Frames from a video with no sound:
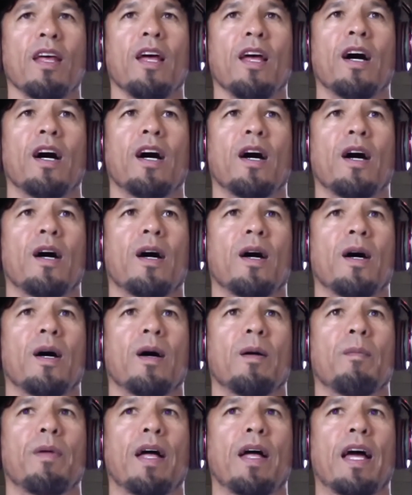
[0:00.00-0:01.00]

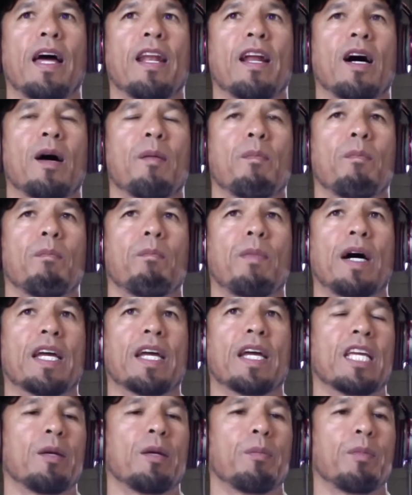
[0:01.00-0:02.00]
Um, and I'm, my
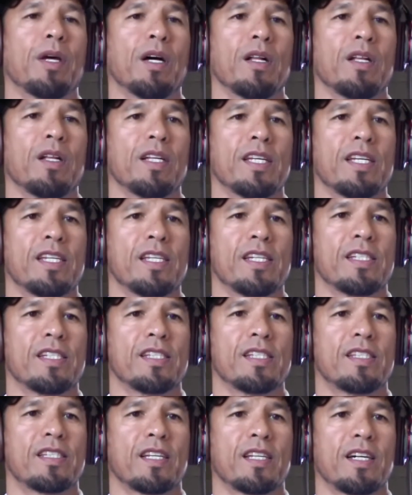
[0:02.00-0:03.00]
email
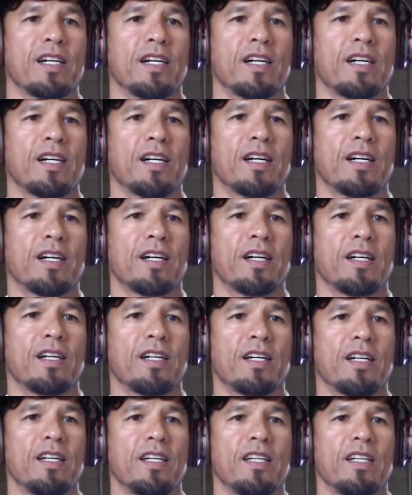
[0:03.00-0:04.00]
is uh,
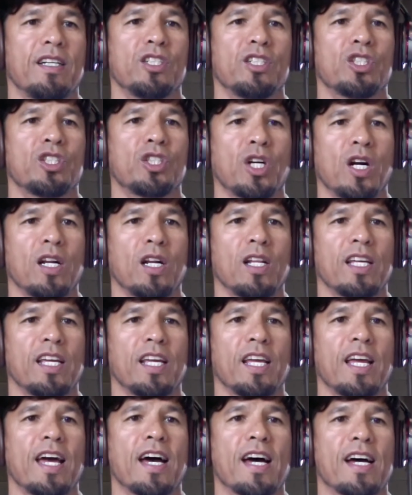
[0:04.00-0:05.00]

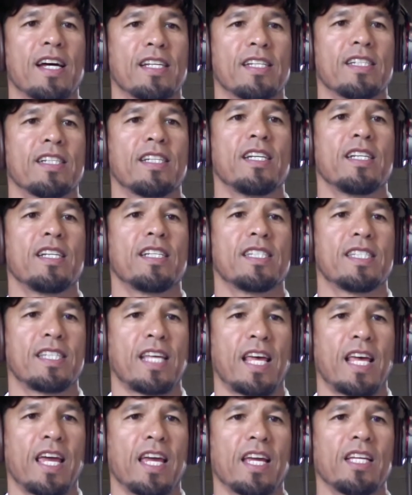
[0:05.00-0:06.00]
charlie at
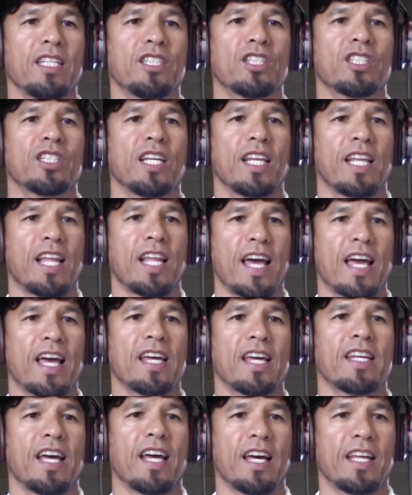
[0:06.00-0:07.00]

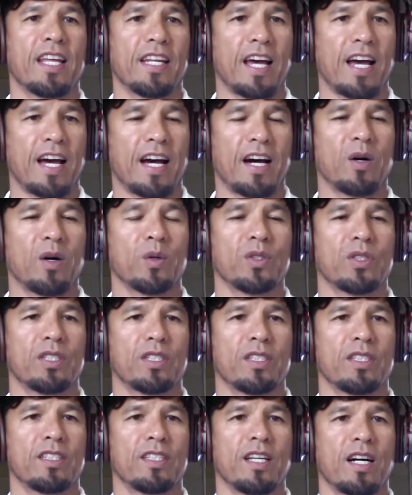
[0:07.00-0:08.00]
sagelandandhouse
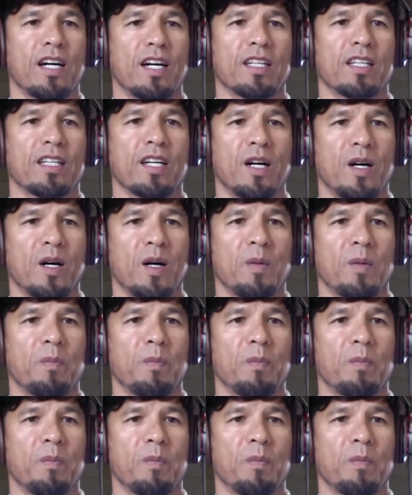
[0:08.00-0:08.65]
dot com.